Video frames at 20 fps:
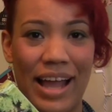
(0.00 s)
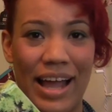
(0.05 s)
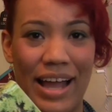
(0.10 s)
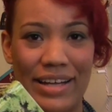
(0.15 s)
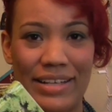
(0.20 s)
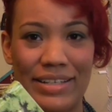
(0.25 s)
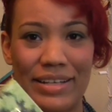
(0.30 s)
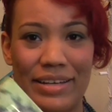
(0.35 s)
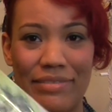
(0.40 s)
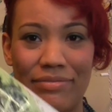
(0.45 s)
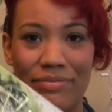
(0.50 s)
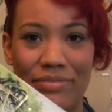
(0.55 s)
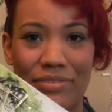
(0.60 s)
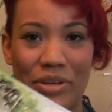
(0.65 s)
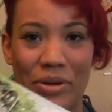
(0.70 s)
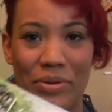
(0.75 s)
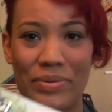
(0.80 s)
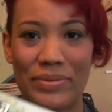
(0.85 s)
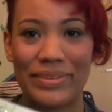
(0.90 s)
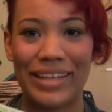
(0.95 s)
kind of
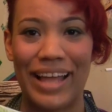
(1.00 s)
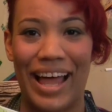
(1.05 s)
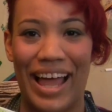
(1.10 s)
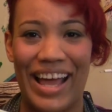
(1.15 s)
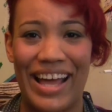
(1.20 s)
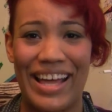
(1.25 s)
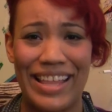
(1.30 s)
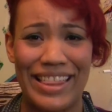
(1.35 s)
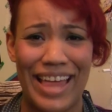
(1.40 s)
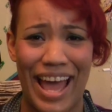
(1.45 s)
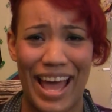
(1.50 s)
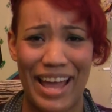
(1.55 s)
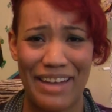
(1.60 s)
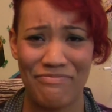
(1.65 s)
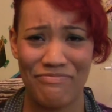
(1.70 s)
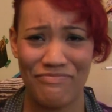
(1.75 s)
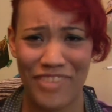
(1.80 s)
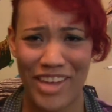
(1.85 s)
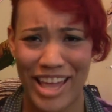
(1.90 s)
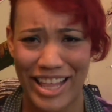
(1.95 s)
don't like that
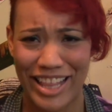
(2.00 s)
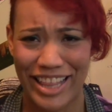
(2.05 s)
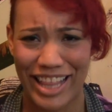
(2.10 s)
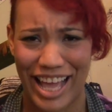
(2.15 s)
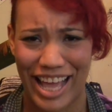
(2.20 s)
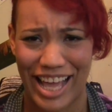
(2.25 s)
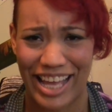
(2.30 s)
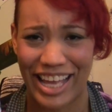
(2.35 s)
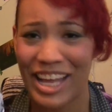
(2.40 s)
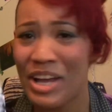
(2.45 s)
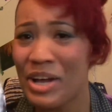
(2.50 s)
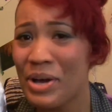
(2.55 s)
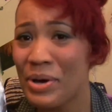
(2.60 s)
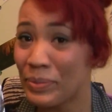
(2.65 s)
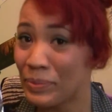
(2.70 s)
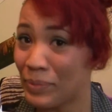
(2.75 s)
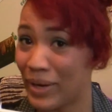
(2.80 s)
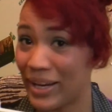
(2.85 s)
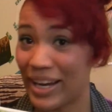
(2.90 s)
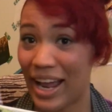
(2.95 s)
feeling
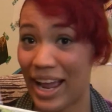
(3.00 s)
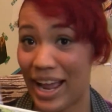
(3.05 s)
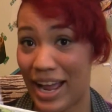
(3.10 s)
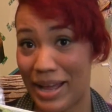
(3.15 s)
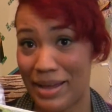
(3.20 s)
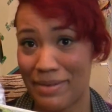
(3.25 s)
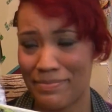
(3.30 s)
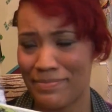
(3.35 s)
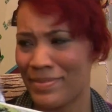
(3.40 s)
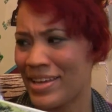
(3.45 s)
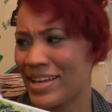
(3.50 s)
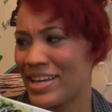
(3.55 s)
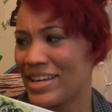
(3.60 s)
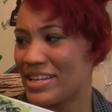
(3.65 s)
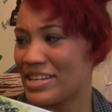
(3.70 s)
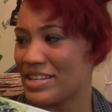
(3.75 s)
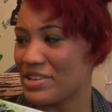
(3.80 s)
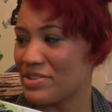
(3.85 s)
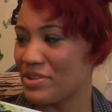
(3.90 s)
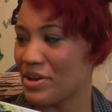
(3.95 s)
when I'm,
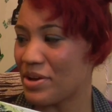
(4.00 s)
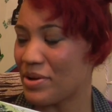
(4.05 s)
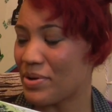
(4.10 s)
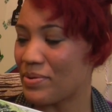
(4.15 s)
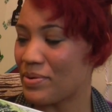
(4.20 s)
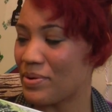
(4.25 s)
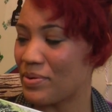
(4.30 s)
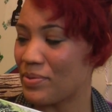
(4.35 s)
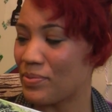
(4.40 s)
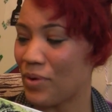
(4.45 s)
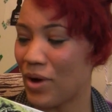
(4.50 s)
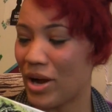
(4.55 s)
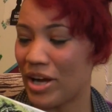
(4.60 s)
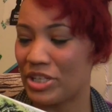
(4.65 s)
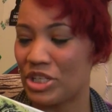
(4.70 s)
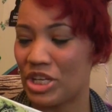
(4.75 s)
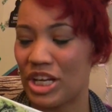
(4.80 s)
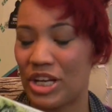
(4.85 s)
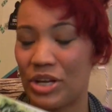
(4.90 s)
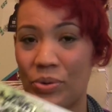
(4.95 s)
you know,
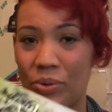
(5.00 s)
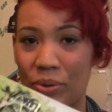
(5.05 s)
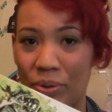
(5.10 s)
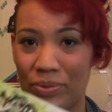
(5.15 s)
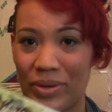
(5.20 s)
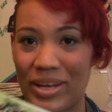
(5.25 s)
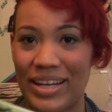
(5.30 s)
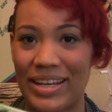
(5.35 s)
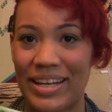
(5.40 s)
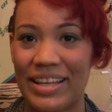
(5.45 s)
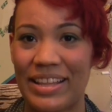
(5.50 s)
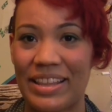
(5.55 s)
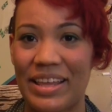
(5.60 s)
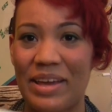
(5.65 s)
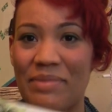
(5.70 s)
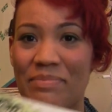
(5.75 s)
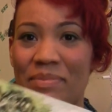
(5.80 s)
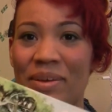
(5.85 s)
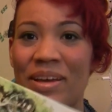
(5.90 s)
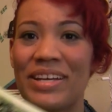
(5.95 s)
watching or reading
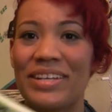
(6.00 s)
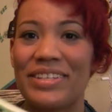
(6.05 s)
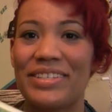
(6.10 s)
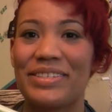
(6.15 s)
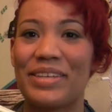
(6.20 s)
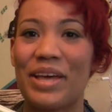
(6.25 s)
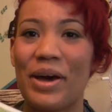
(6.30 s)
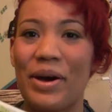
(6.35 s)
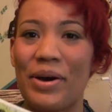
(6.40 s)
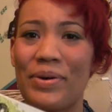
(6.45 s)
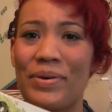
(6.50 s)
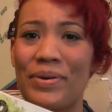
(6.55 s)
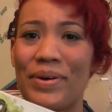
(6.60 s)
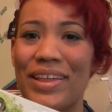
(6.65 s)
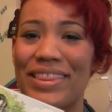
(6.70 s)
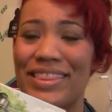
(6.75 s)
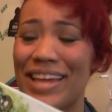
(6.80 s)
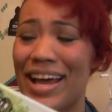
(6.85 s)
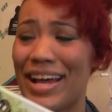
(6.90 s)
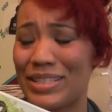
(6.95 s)
them. So
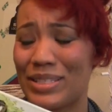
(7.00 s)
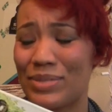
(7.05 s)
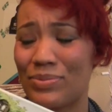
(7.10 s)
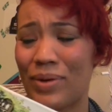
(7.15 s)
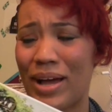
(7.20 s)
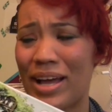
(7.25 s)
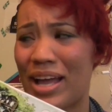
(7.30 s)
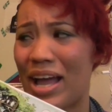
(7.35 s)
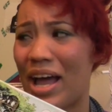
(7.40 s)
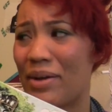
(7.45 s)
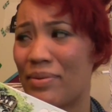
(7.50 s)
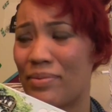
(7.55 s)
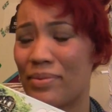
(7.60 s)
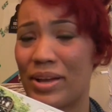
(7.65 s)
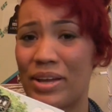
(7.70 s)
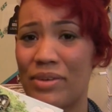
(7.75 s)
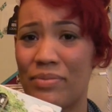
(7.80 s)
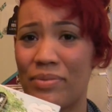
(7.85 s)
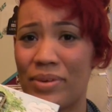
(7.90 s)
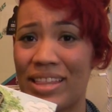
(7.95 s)
that's why I
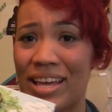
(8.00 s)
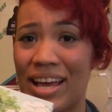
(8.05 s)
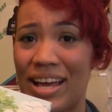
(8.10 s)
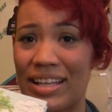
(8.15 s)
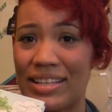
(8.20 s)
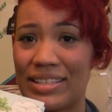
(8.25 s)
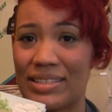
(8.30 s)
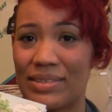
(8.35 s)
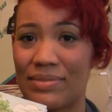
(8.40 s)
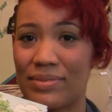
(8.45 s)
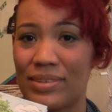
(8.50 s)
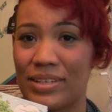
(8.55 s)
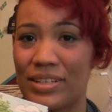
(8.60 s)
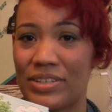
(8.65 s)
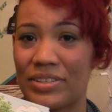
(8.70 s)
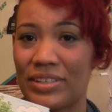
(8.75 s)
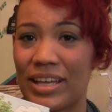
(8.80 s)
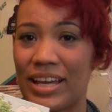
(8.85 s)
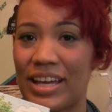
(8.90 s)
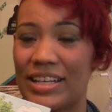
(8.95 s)
went with Alice in
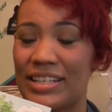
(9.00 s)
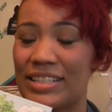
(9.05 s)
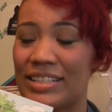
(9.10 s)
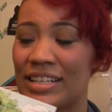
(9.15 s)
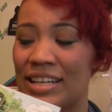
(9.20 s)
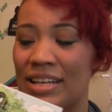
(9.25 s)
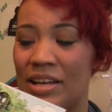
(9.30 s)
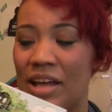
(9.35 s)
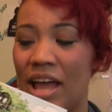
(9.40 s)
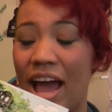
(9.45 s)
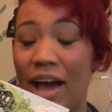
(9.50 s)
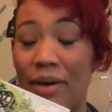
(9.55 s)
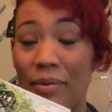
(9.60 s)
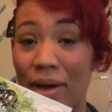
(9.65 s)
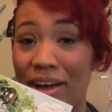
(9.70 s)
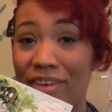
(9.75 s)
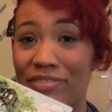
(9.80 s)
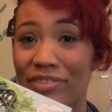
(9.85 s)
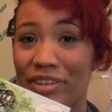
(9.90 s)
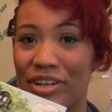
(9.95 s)
Wonderland.
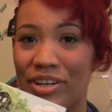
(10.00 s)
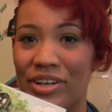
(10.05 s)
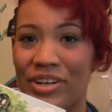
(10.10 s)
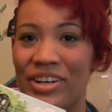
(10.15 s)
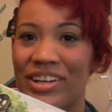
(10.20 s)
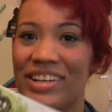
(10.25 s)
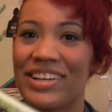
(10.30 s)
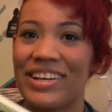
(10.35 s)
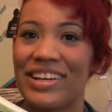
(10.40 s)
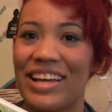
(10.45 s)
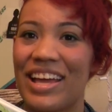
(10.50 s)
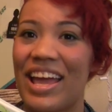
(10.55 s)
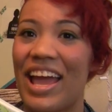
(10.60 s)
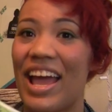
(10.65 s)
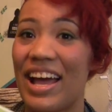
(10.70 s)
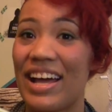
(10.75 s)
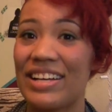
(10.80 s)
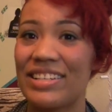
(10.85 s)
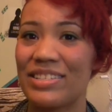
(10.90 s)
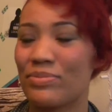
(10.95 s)
However,
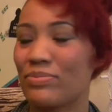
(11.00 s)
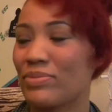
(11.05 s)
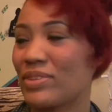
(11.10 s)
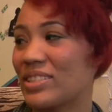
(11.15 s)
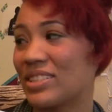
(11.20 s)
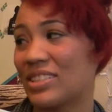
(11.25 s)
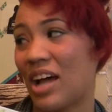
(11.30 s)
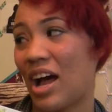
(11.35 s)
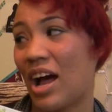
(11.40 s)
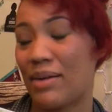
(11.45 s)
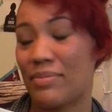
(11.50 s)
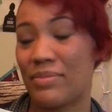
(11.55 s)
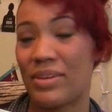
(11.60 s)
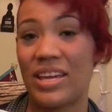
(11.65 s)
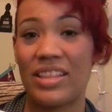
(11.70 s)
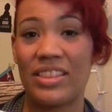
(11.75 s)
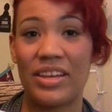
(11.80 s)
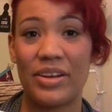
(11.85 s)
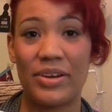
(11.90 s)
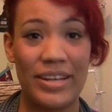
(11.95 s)
as with
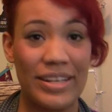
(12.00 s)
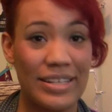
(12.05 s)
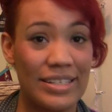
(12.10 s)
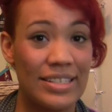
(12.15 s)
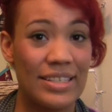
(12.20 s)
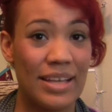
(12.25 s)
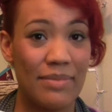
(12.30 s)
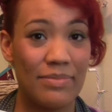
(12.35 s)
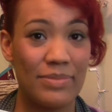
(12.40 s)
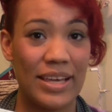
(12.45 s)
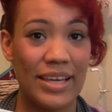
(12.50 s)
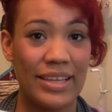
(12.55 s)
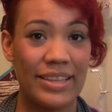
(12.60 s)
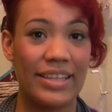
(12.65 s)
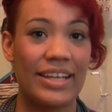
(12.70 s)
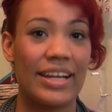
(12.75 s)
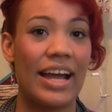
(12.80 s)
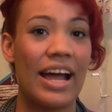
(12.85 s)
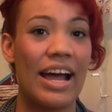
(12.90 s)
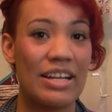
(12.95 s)
Tommy, there is something
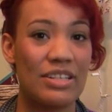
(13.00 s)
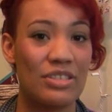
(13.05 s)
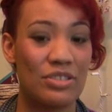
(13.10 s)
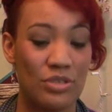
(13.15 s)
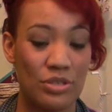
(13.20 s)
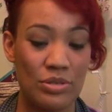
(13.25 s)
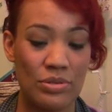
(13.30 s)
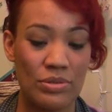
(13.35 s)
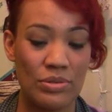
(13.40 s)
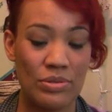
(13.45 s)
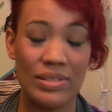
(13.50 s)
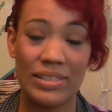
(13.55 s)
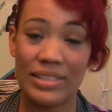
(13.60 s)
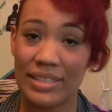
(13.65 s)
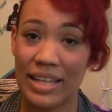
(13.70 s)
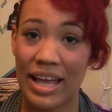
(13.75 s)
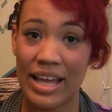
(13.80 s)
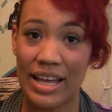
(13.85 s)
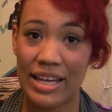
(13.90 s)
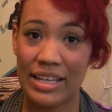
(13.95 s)
that I do
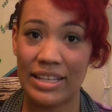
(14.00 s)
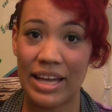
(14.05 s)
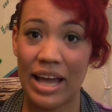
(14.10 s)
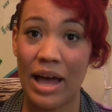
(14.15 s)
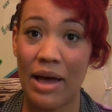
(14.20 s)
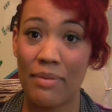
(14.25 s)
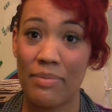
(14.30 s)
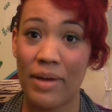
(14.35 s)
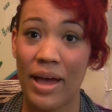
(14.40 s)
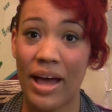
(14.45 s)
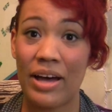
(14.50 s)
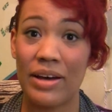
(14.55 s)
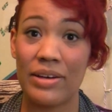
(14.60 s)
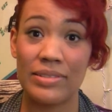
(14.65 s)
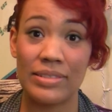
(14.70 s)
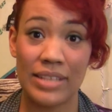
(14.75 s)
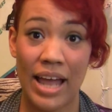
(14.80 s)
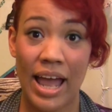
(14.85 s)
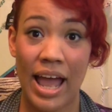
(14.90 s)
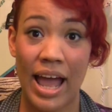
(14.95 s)
like
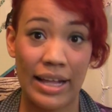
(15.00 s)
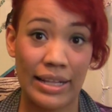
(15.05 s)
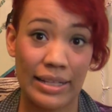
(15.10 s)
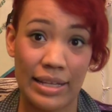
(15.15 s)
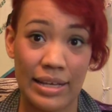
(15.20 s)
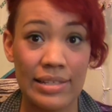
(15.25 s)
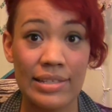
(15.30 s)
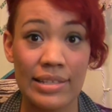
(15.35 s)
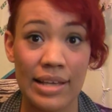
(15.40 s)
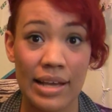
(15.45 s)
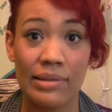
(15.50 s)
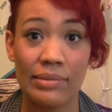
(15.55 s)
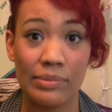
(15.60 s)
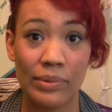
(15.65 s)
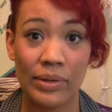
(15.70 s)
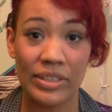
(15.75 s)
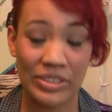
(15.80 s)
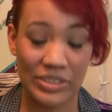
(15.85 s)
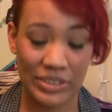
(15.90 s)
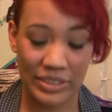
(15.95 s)
about Alice in
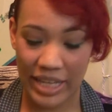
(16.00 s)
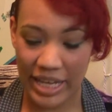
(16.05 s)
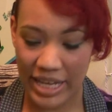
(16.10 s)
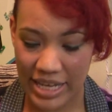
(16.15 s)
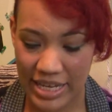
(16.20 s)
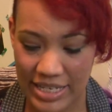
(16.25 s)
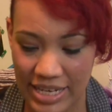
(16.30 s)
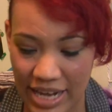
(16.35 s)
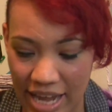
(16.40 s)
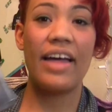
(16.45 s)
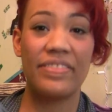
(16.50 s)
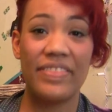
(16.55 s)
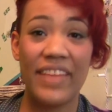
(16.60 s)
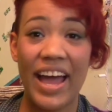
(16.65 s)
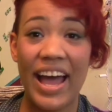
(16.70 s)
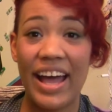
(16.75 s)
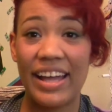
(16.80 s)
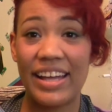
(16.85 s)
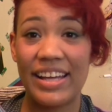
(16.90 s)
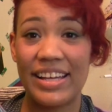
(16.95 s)
Wonderland, and
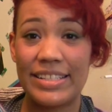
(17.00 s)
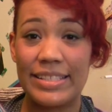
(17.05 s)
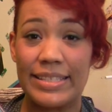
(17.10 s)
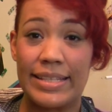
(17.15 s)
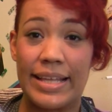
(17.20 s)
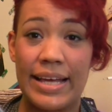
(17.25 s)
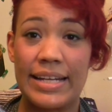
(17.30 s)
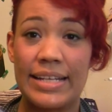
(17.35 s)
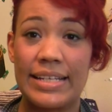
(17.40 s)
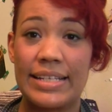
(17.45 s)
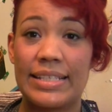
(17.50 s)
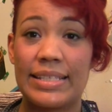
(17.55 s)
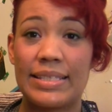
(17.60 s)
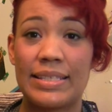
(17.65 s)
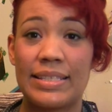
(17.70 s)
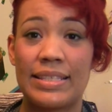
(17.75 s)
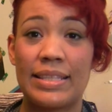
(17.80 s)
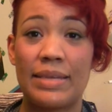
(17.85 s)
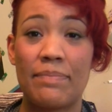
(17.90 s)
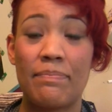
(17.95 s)
that is that
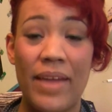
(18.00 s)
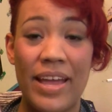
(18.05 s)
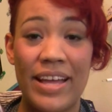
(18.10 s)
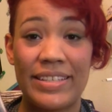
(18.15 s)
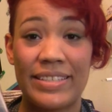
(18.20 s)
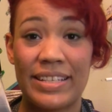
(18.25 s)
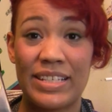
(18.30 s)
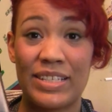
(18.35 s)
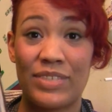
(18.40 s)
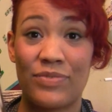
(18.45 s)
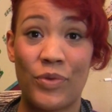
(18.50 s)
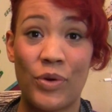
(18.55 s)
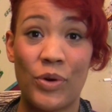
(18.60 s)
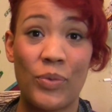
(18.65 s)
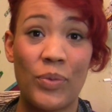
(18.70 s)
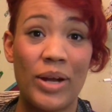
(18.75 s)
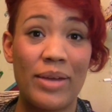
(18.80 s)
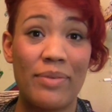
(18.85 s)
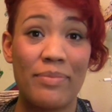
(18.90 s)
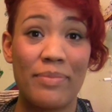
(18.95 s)
it's the basis for
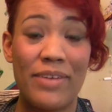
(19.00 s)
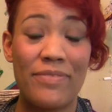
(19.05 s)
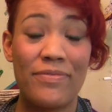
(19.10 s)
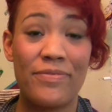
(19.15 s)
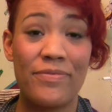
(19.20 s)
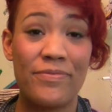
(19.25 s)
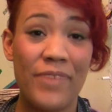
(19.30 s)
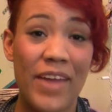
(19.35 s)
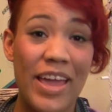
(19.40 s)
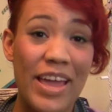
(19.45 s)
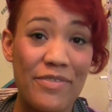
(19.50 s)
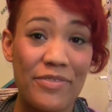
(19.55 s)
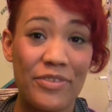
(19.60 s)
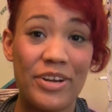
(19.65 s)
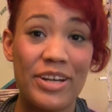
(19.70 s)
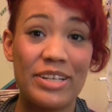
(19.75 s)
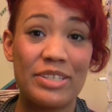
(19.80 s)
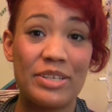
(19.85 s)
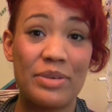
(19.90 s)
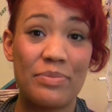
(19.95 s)
one of my
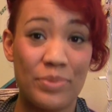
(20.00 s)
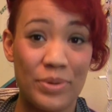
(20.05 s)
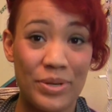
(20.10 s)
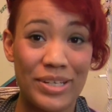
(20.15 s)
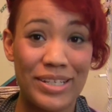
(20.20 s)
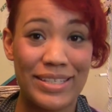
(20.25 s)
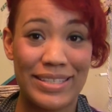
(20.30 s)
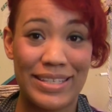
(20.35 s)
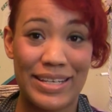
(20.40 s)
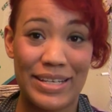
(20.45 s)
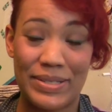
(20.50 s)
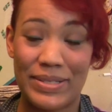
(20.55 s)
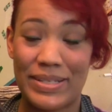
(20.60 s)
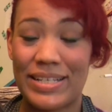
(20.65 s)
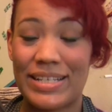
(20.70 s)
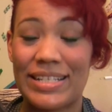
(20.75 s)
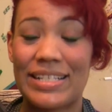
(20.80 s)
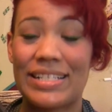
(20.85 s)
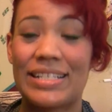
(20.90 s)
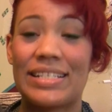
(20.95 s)
favorite book
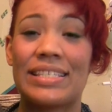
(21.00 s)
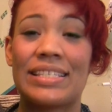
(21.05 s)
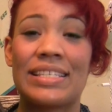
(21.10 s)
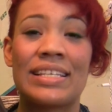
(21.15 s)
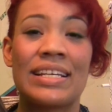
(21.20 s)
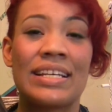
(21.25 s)
series,